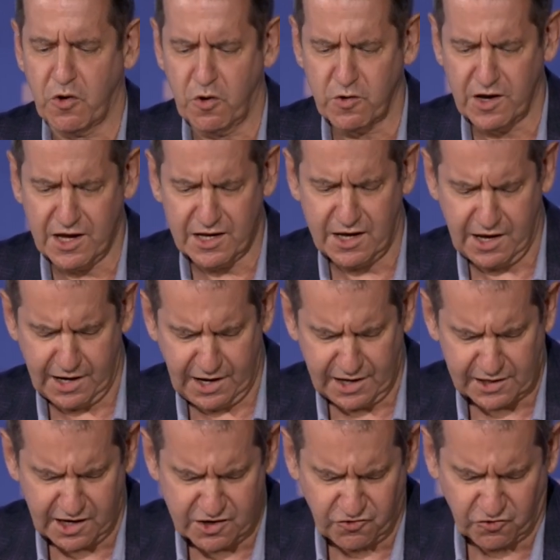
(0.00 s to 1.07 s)
period,
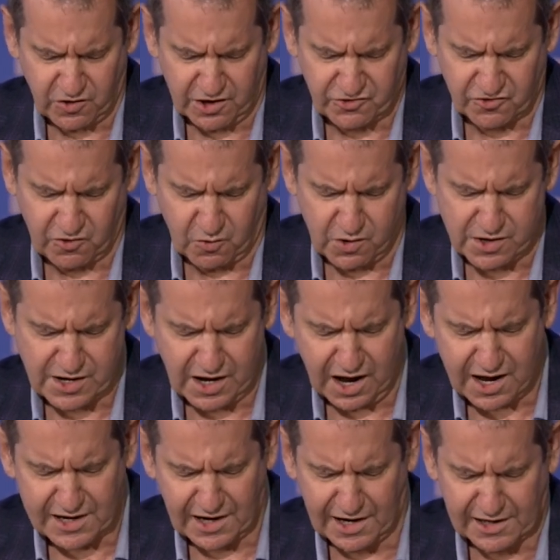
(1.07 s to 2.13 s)
antitrust or
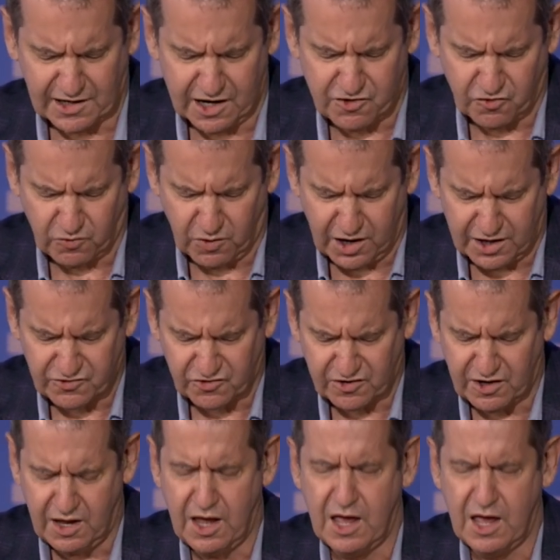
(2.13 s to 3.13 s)
not antitrust.